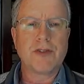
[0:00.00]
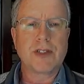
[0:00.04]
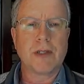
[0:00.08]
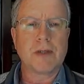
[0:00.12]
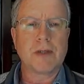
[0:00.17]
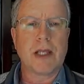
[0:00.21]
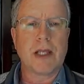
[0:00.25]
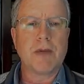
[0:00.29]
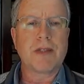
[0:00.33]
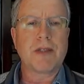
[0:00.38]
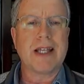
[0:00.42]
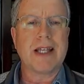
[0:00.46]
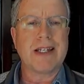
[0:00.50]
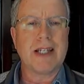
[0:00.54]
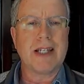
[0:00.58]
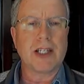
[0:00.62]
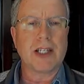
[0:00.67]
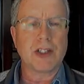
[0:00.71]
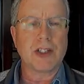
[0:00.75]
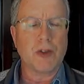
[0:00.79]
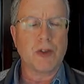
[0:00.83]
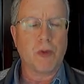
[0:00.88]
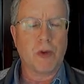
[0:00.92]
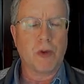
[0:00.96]
Sometimes that
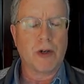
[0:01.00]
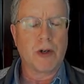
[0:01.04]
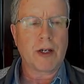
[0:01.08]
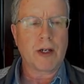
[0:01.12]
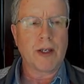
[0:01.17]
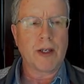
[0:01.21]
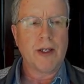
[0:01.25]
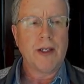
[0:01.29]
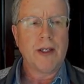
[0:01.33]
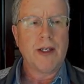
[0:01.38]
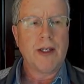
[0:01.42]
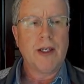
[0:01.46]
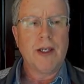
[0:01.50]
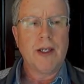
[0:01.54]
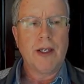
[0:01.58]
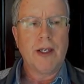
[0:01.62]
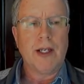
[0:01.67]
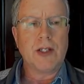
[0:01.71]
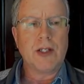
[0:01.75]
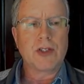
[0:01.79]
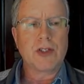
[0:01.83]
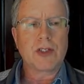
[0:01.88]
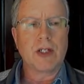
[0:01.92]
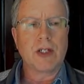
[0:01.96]
doesn't work,
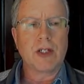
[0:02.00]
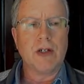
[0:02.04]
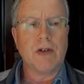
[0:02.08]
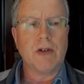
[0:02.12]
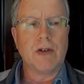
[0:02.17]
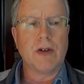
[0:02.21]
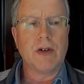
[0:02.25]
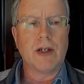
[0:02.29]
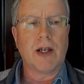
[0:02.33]
and so